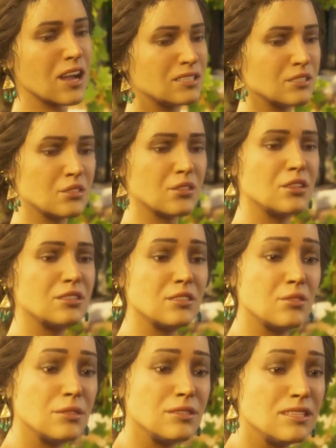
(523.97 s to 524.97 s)
yes, you're all
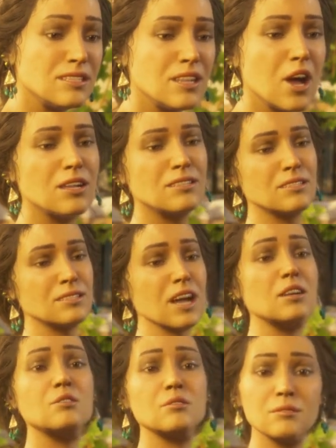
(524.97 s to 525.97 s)
sweet as honey.
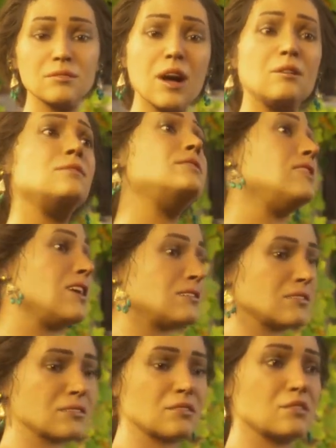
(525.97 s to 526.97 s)
Now, come
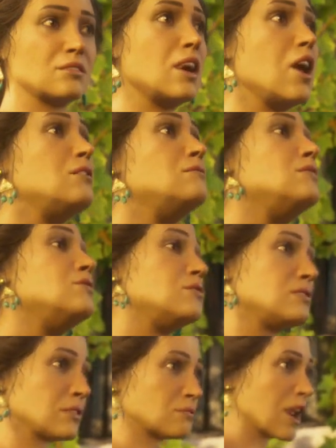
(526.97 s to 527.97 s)
inside. The lamb's
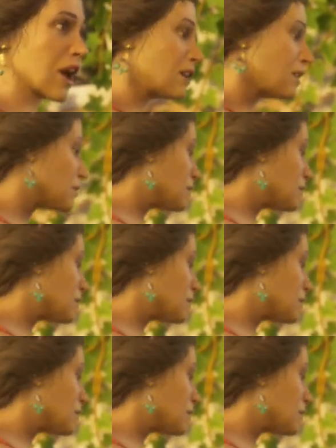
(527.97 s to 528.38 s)
turning black.